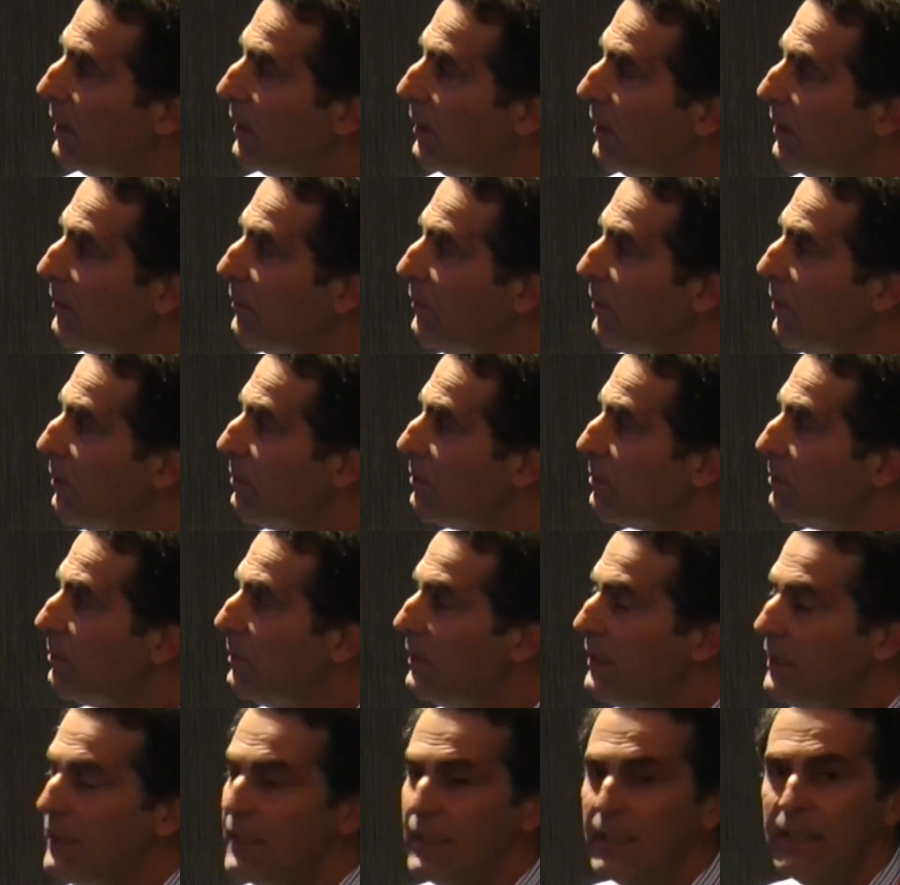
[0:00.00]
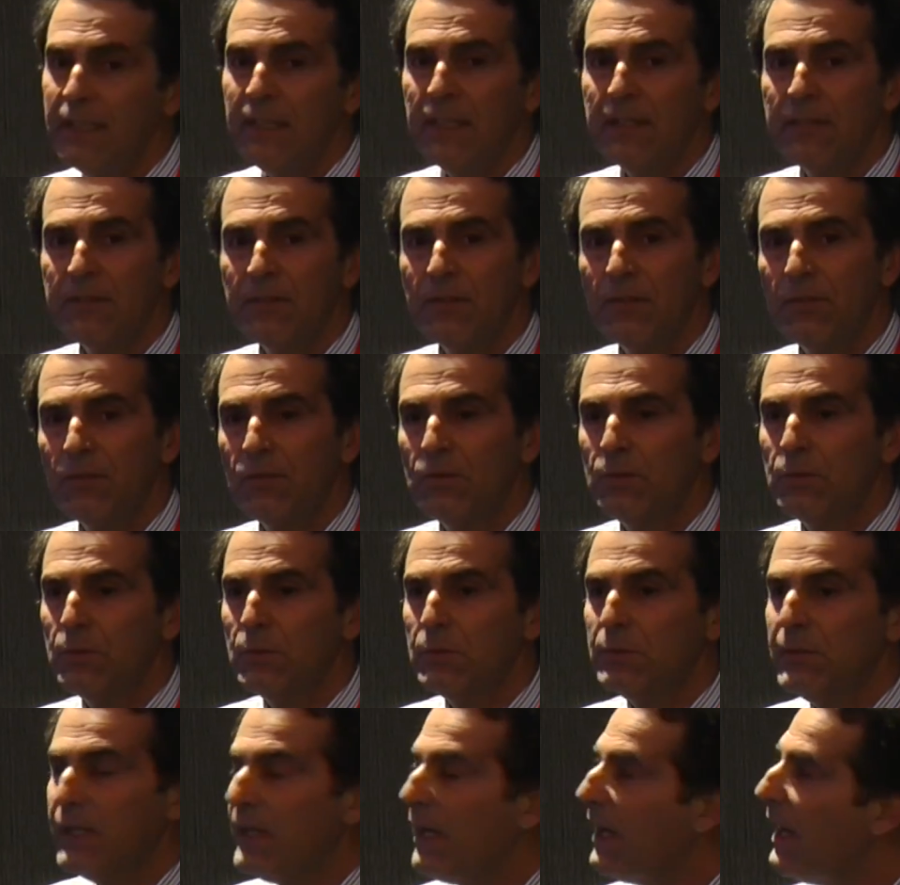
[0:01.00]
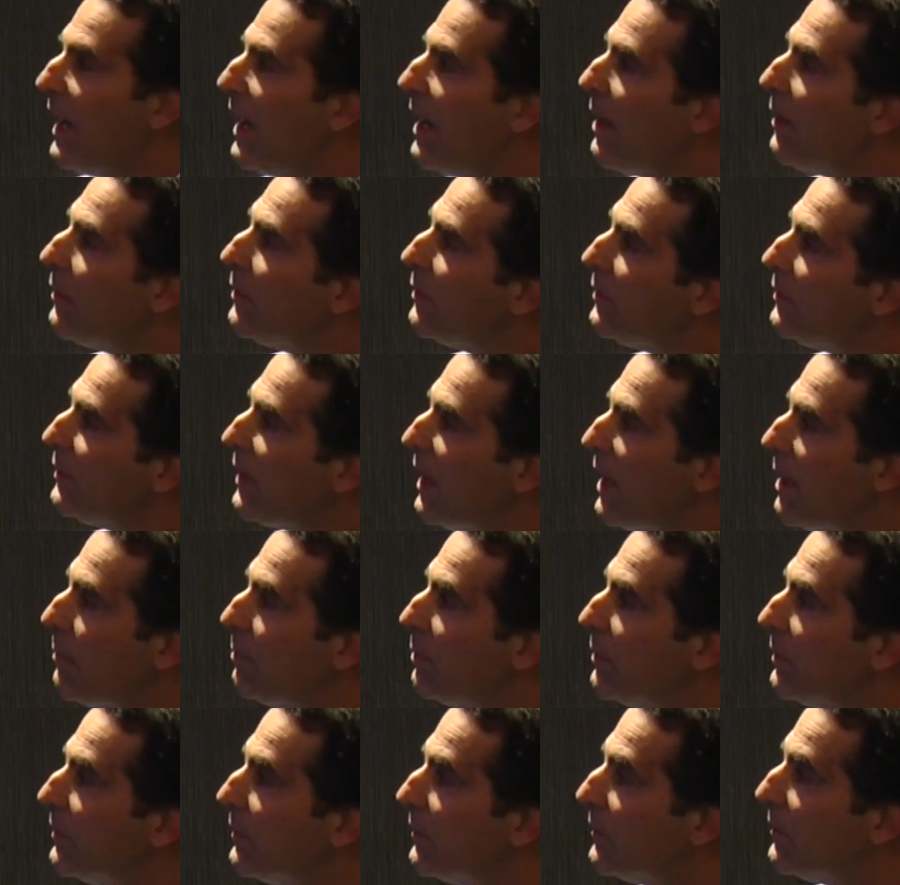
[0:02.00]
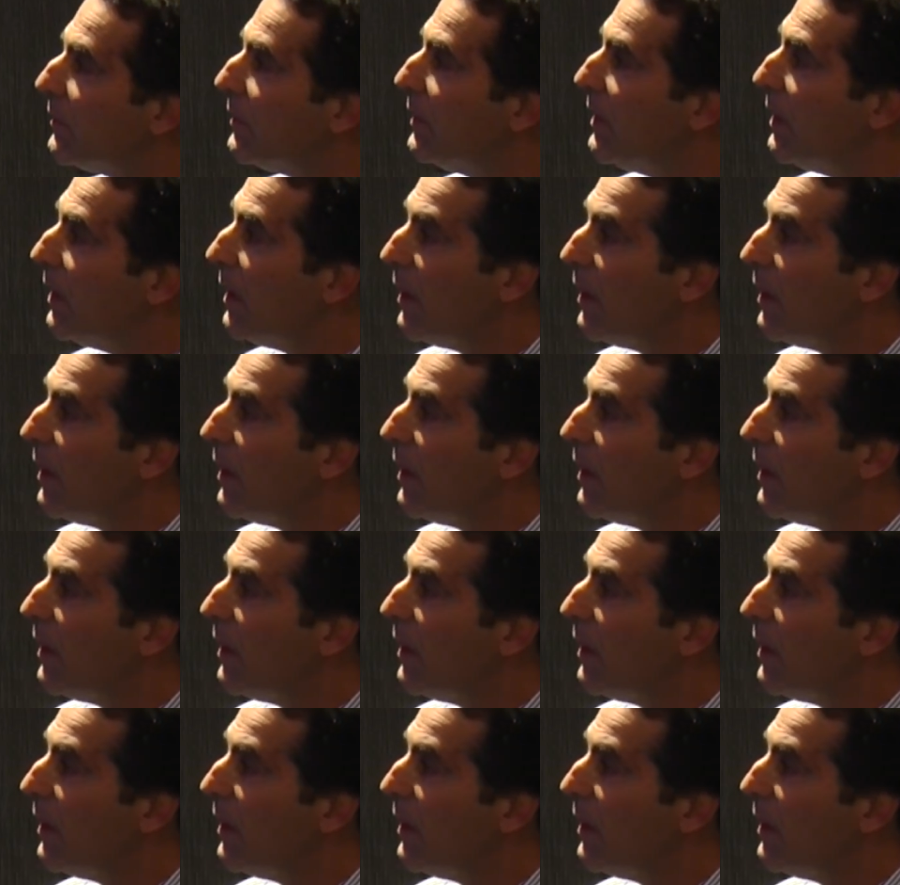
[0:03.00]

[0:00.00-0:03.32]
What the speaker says: It's not really understood how this happens,